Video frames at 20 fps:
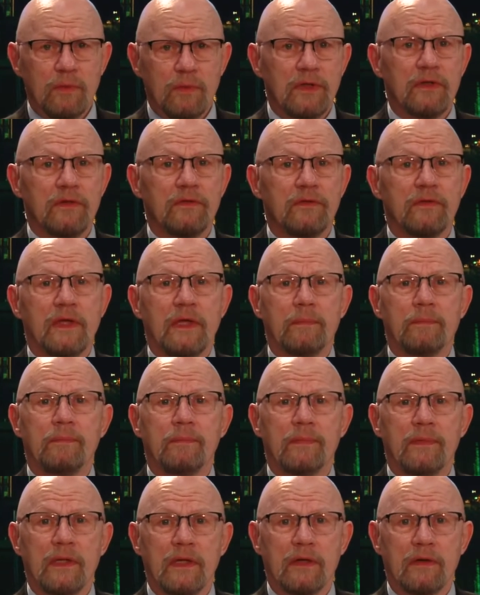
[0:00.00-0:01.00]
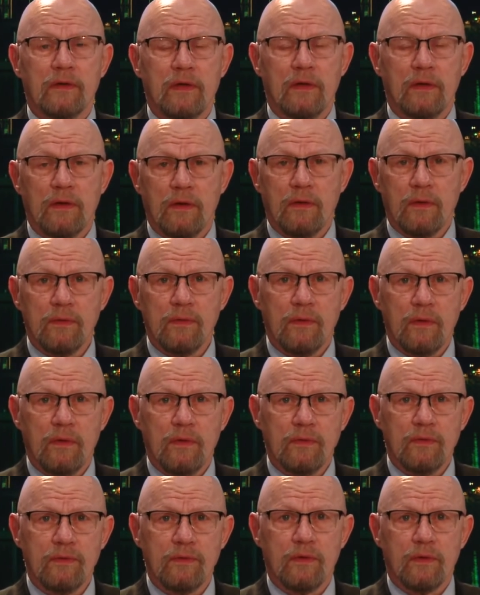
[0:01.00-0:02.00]
We just keep, you know, hold
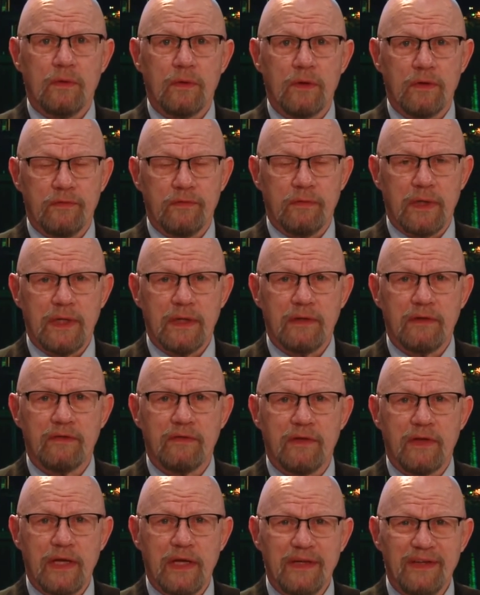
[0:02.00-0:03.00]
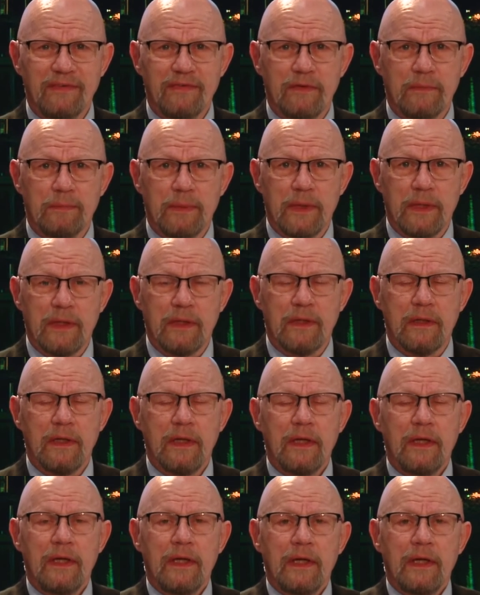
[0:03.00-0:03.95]
hold course, right? Stay disciplined.